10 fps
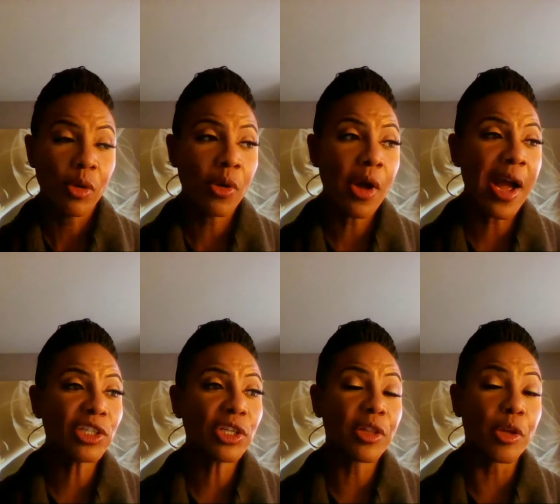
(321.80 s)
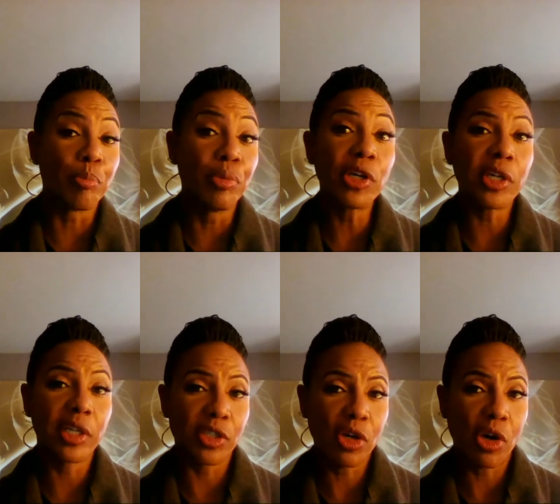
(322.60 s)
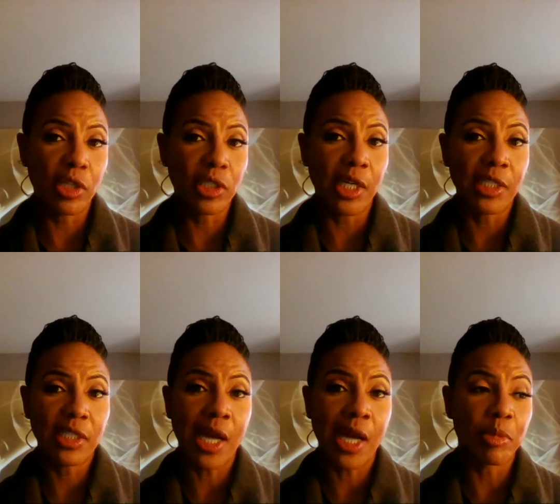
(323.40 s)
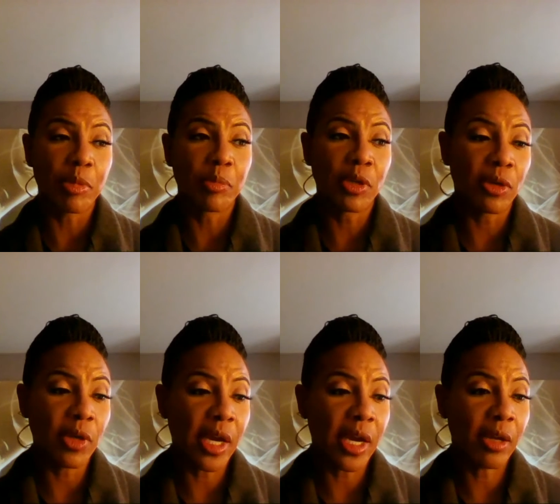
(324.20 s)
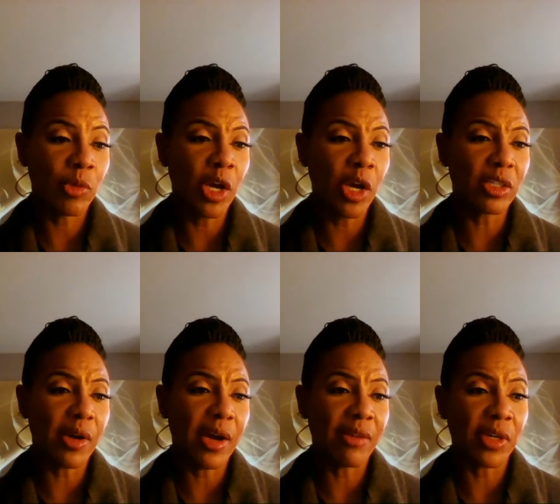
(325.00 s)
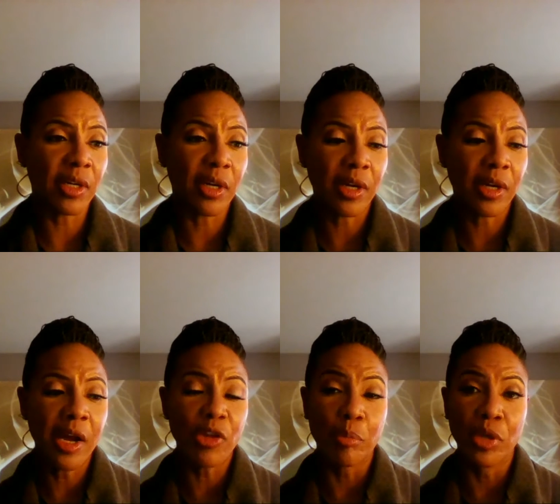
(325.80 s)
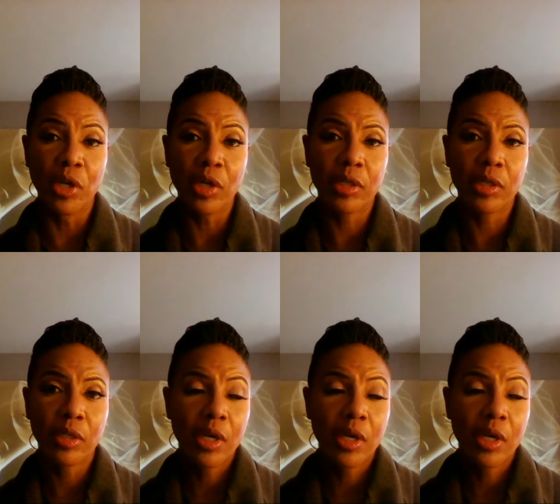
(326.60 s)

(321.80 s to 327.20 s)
Well, actually, the book is called Unstoppable, and we also have another book